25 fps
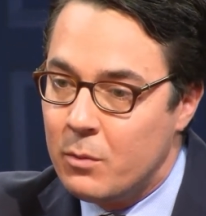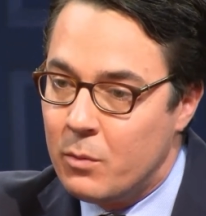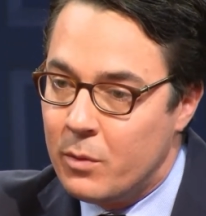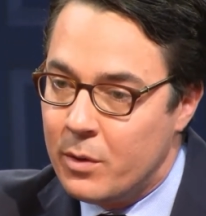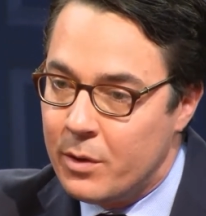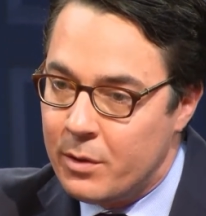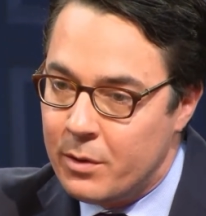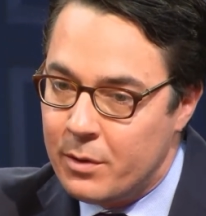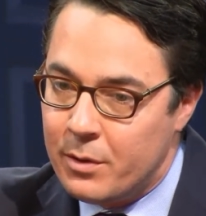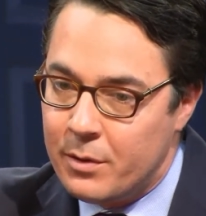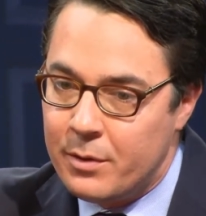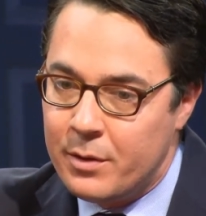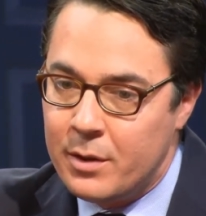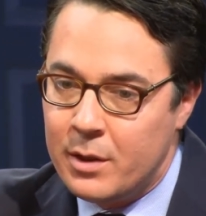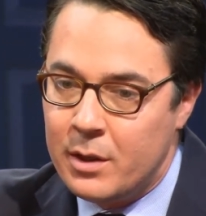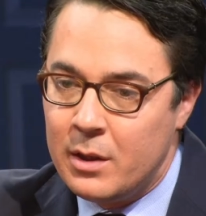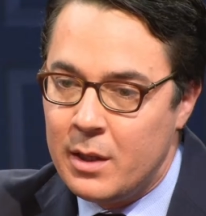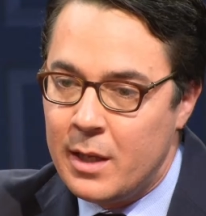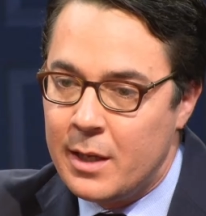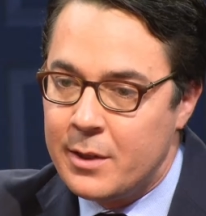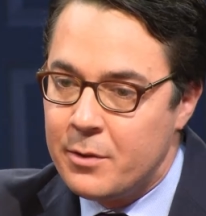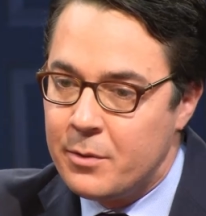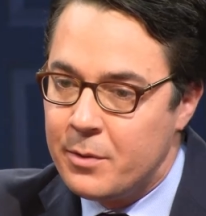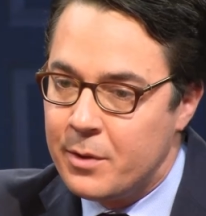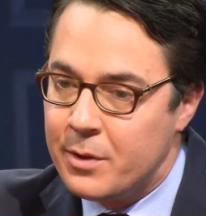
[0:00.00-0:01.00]
where the
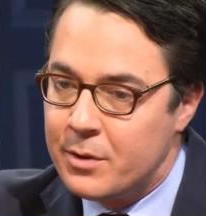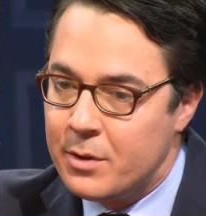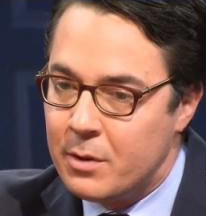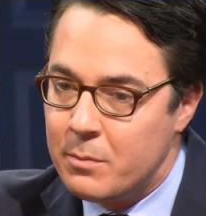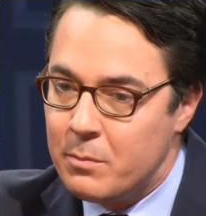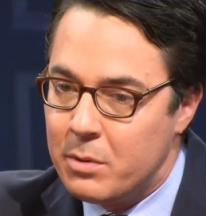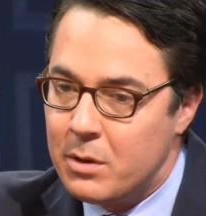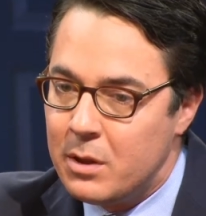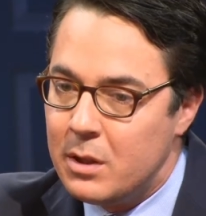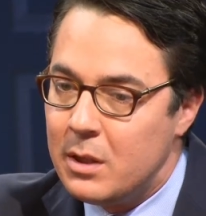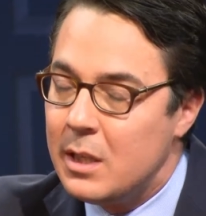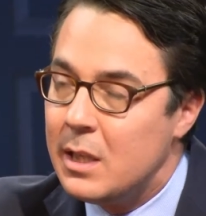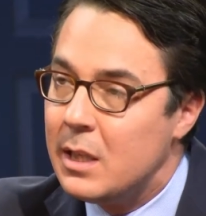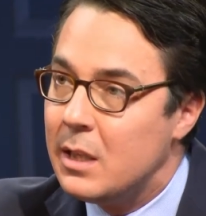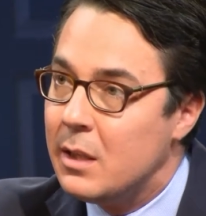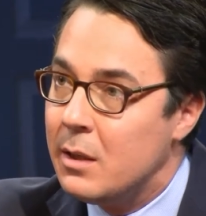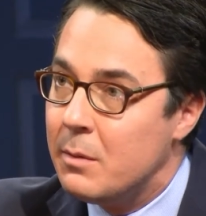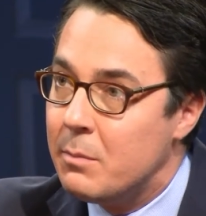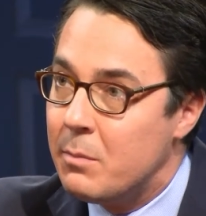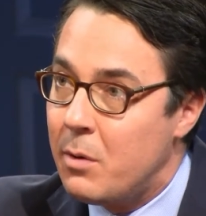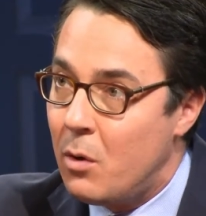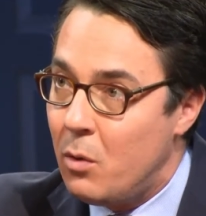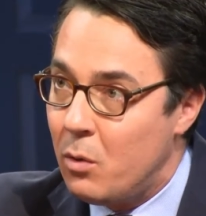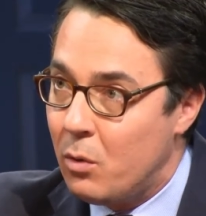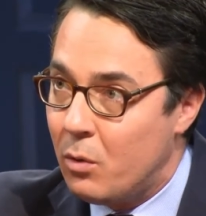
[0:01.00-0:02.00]
electorate is
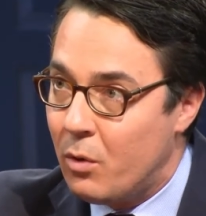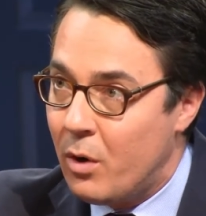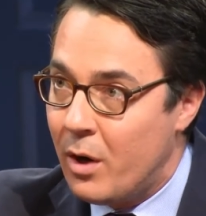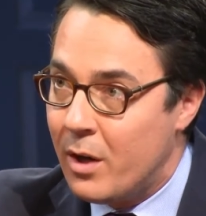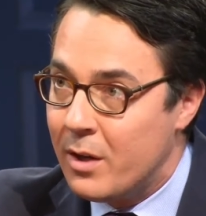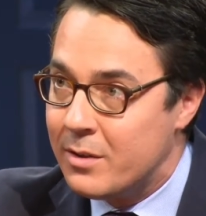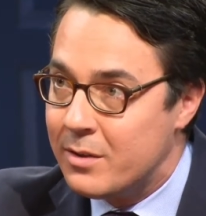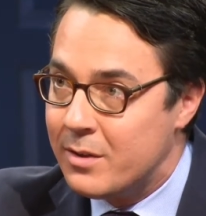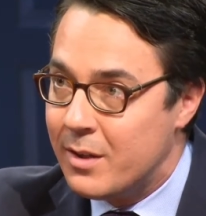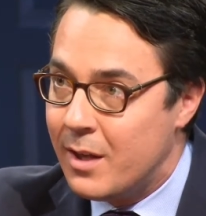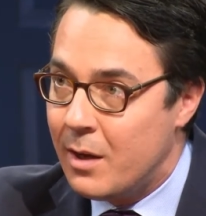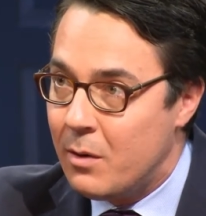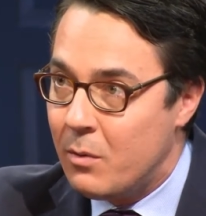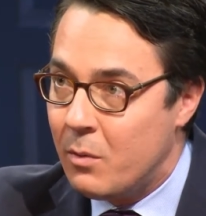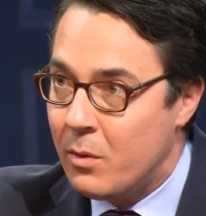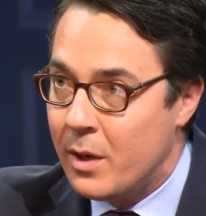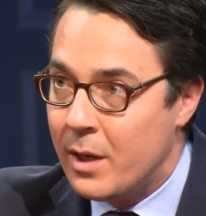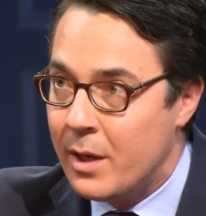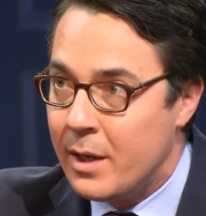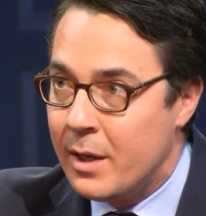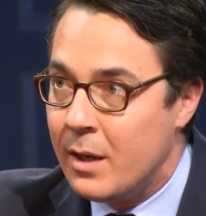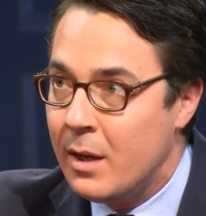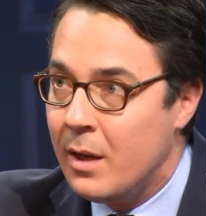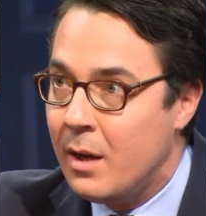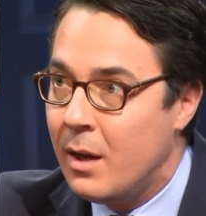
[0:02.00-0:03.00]
completely polarized that
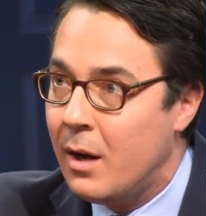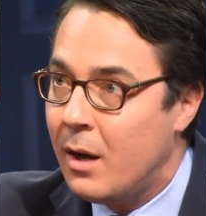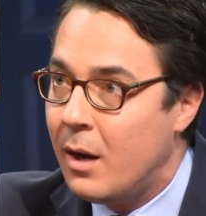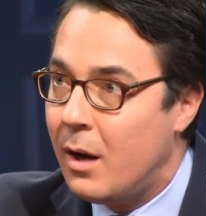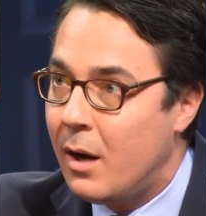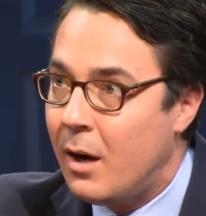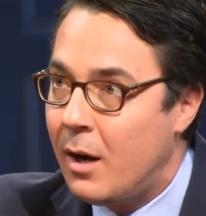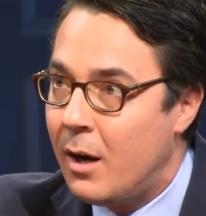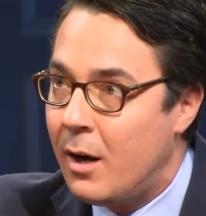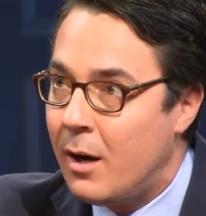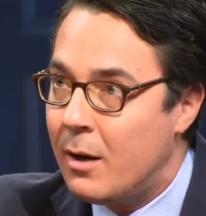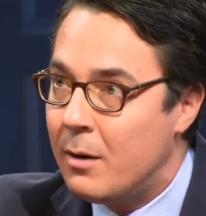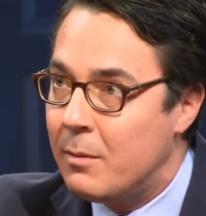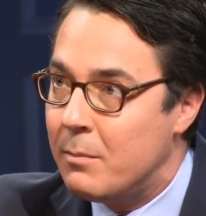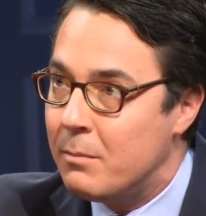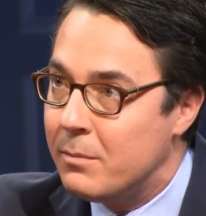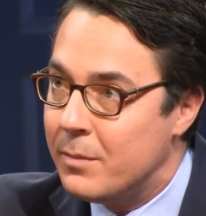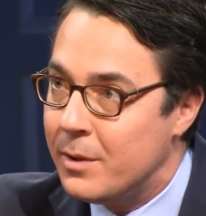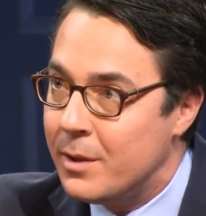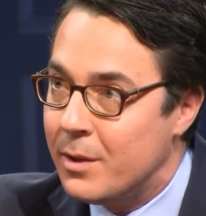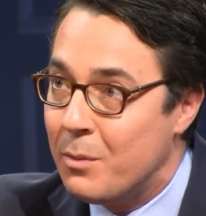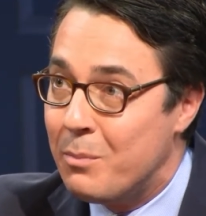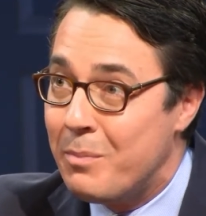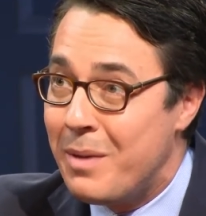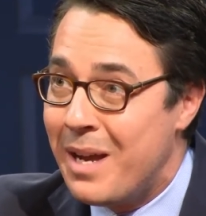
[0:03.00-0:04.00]
way,
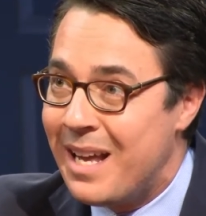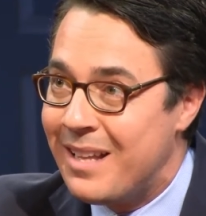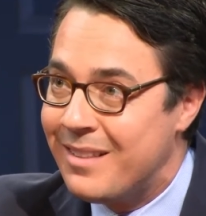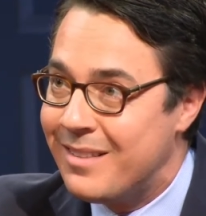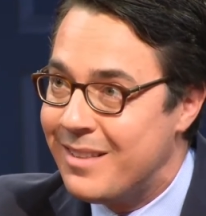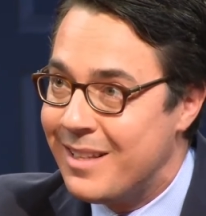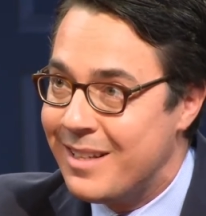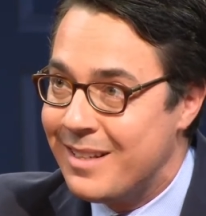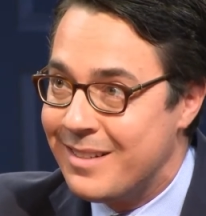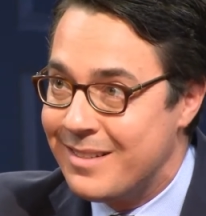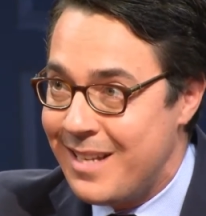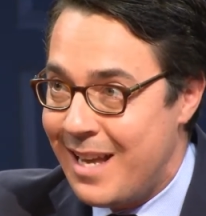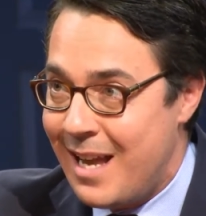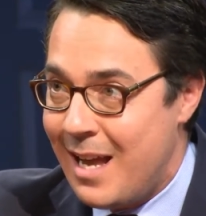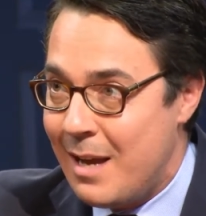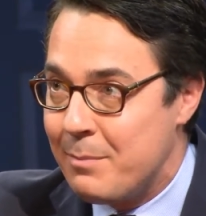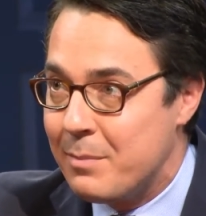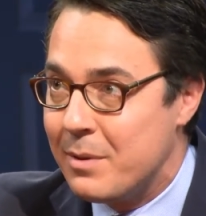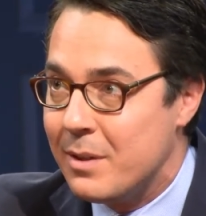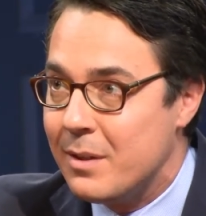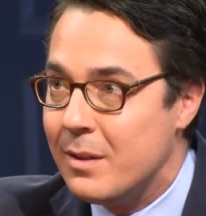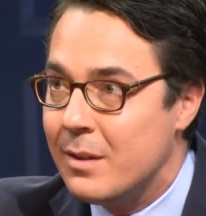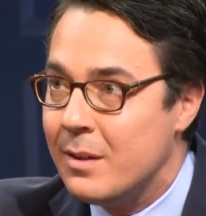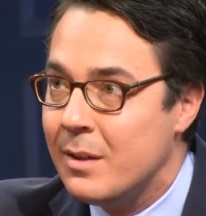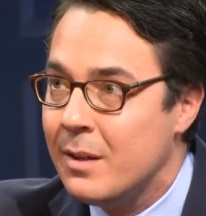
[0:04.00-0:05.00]
bad things
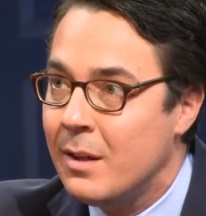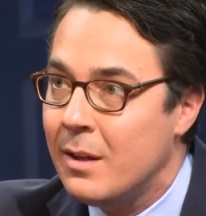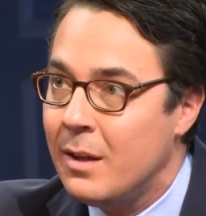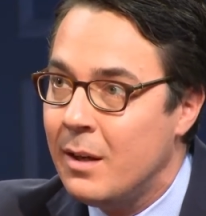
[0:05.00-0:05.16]
happen.